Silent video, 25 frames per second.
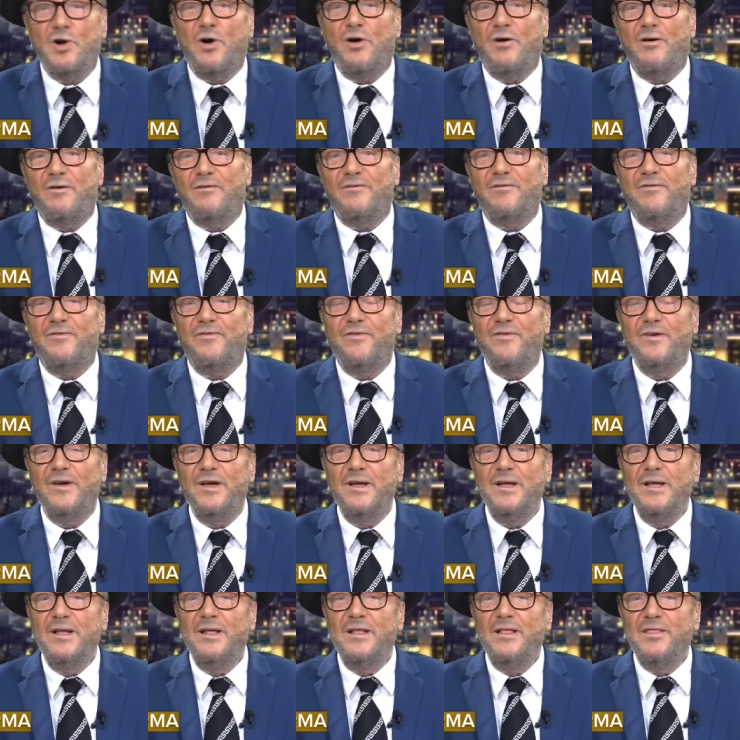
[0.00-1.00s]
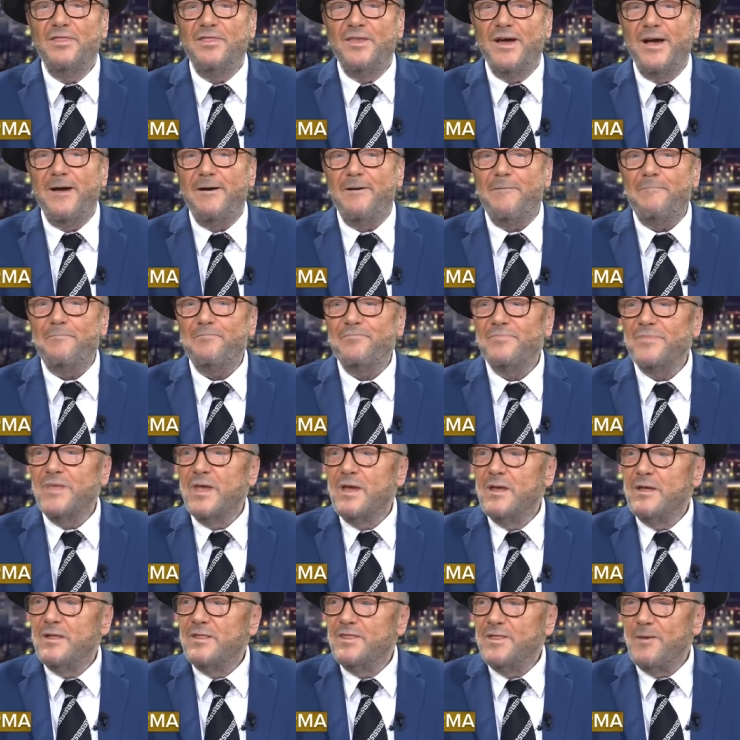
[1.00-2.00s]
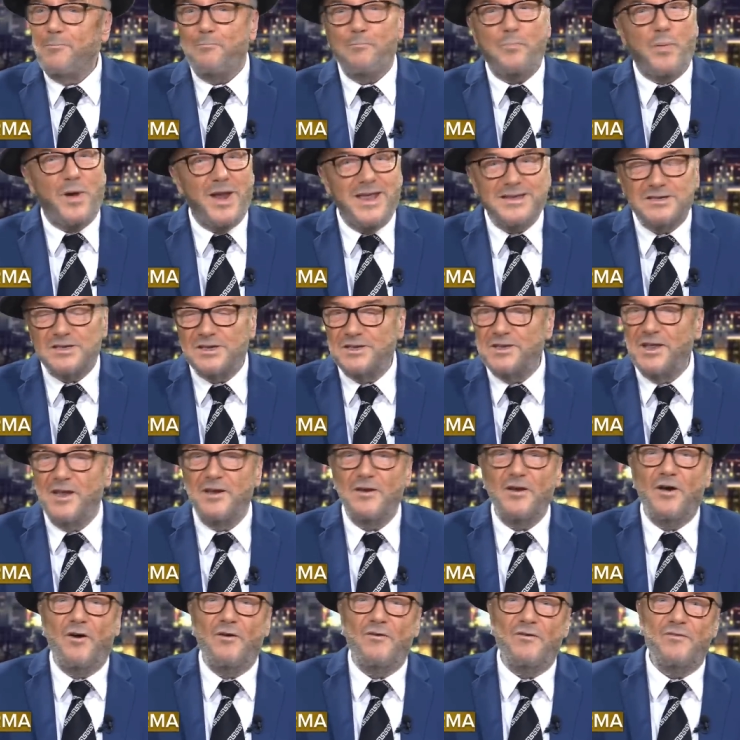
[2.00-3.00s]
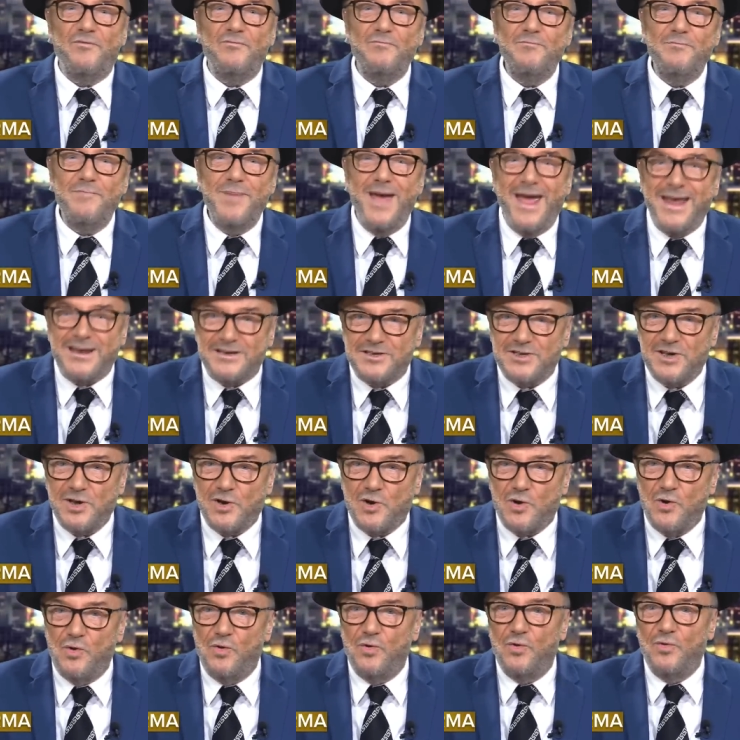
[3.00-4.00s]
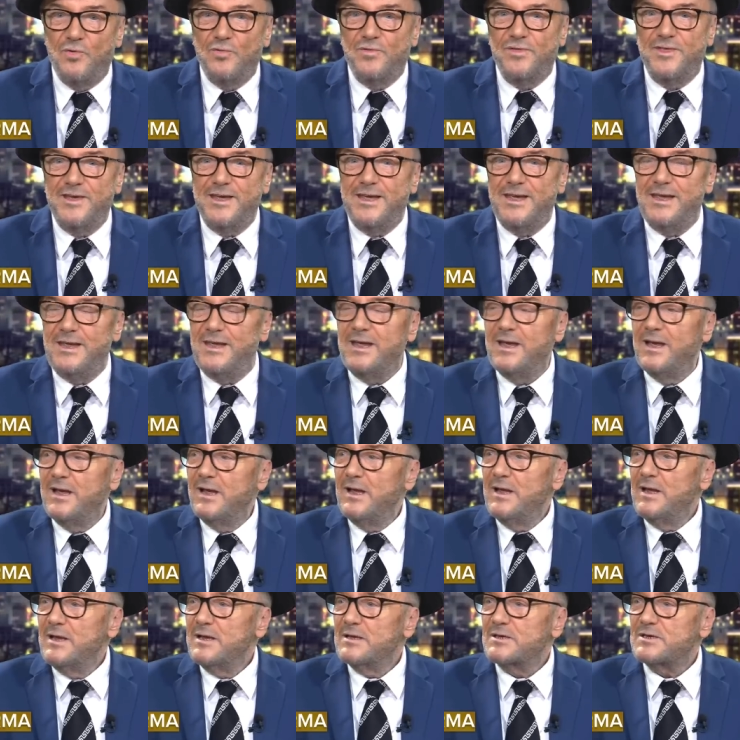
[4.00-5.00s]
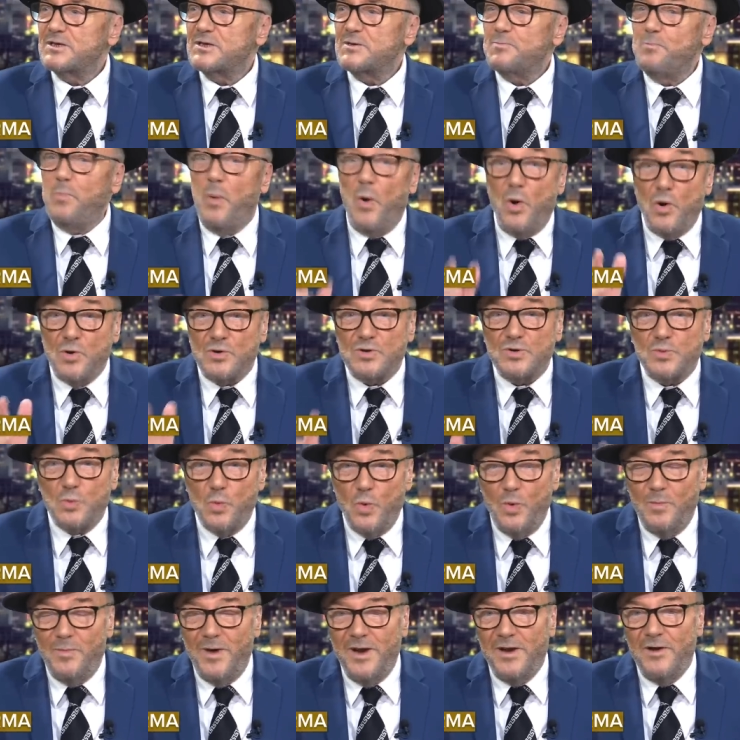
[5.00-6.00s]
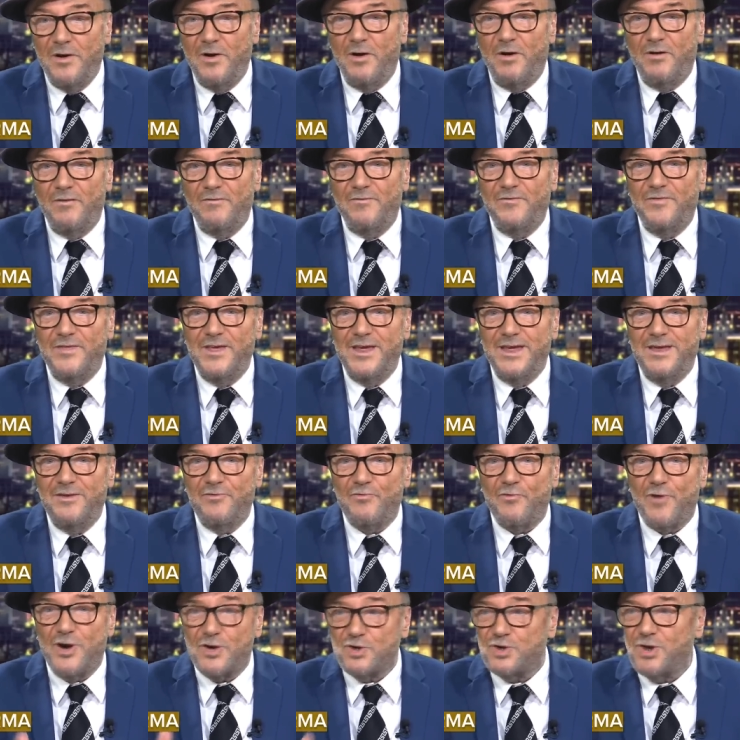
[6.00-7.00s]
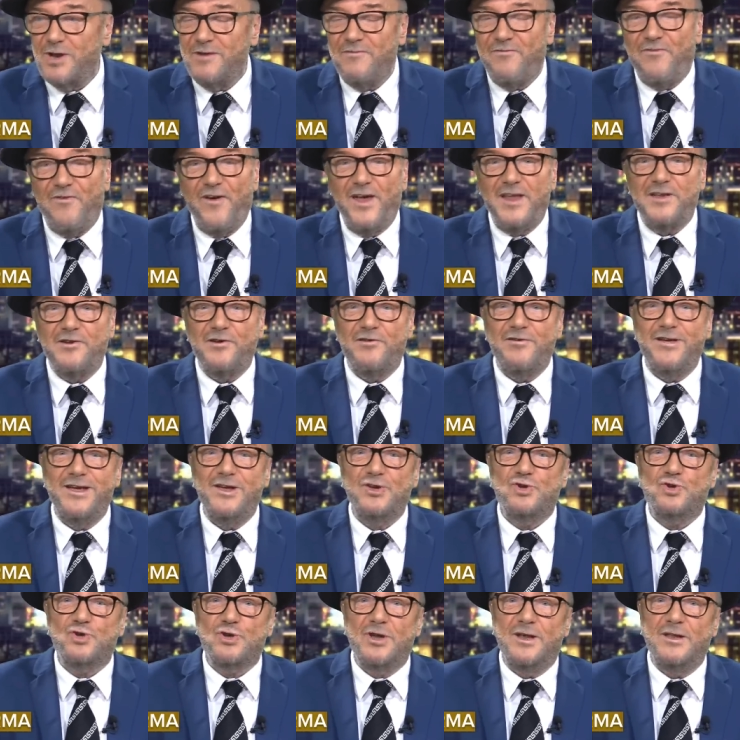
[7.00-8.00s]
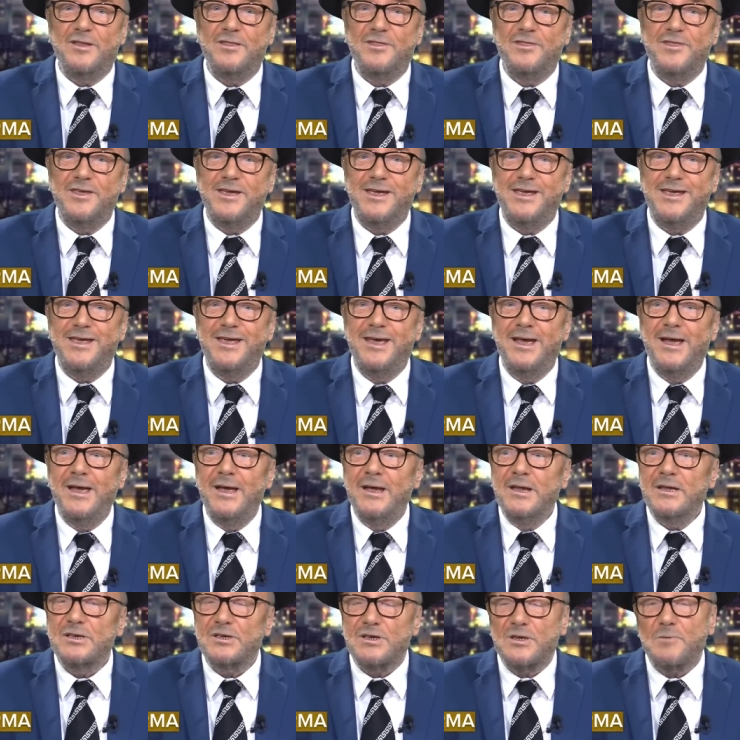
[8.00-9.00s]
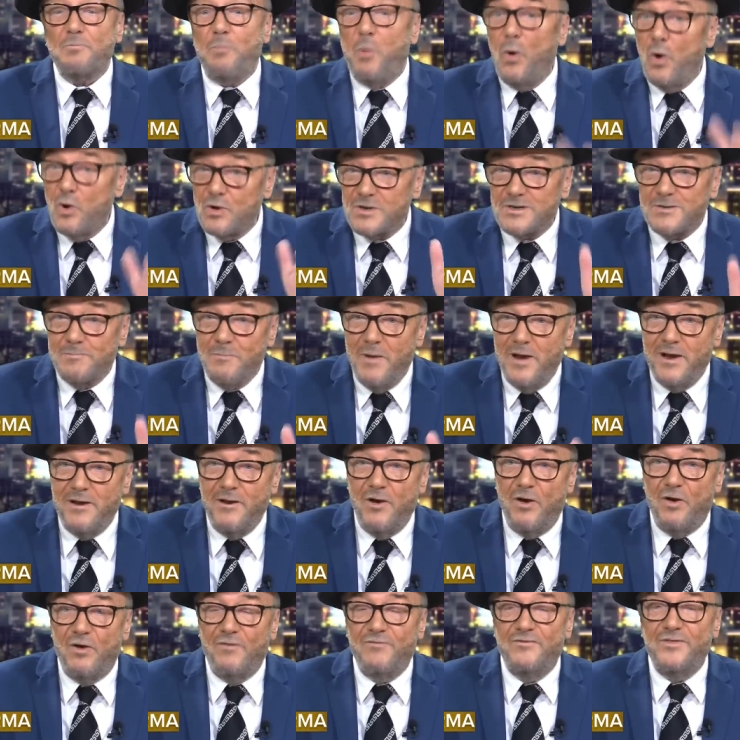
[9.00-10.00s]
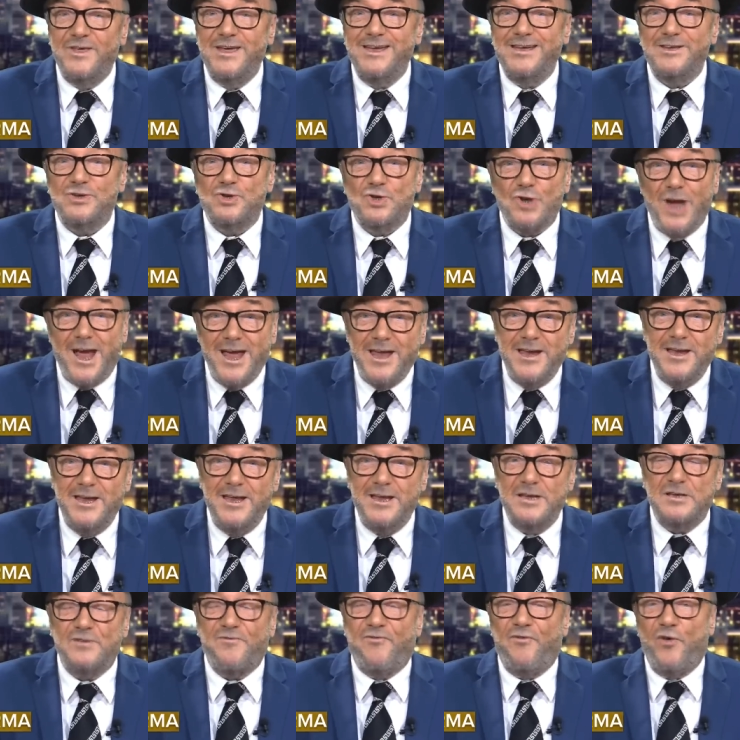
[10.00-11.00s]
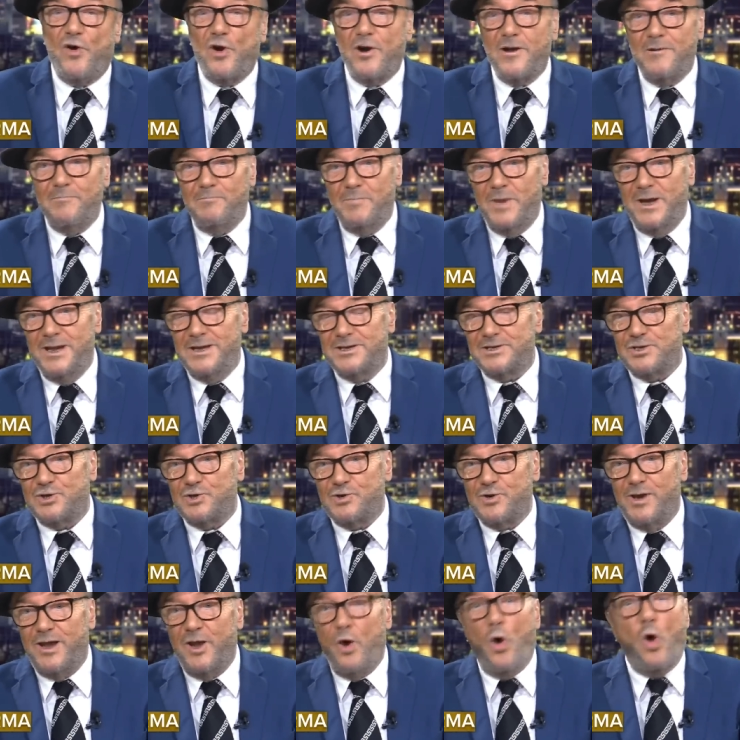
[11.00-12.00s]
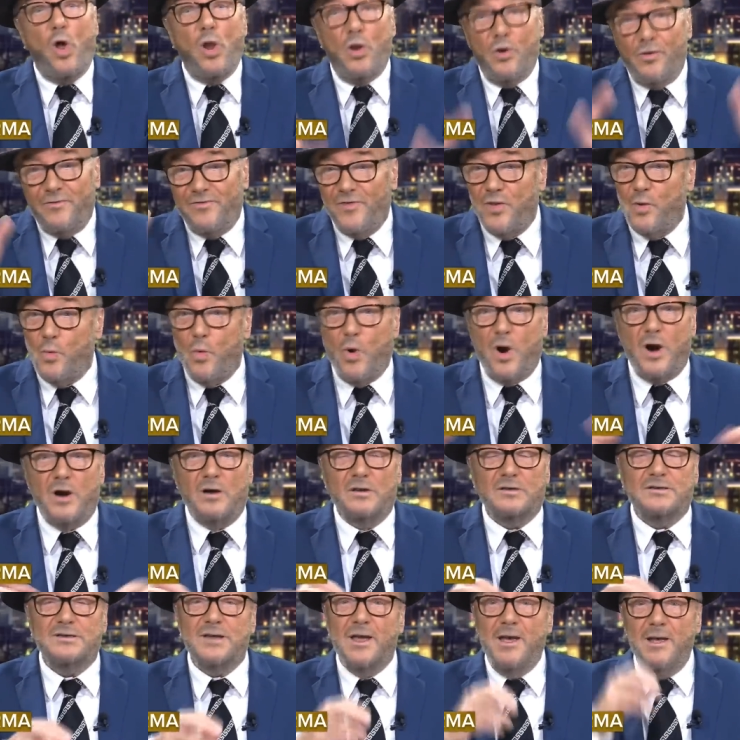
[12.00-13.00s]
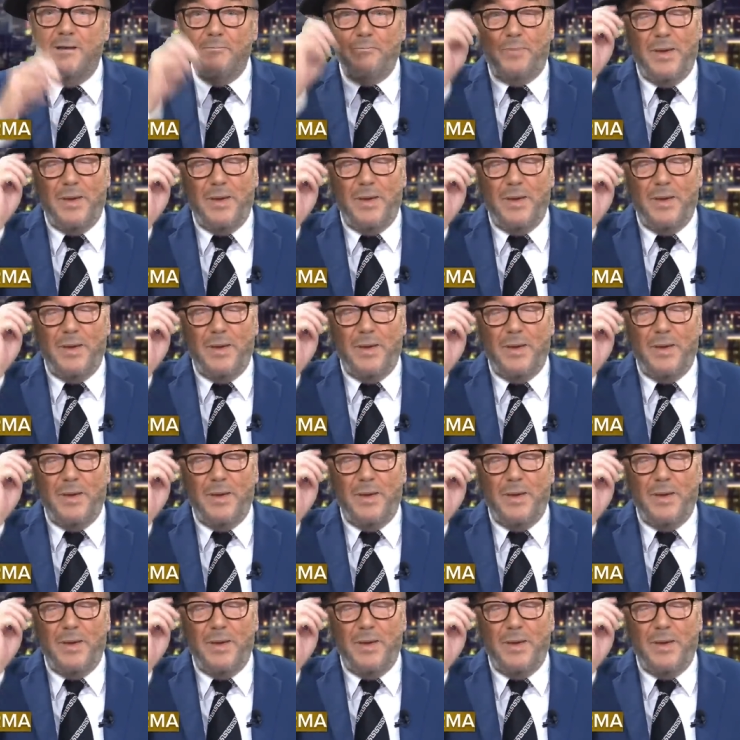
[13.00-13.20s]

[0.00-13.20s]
of, that the president of Mexico, the spokeswoman of the Russian Federation, the spokesman of the Chinese Foreign Ministry, all over the world,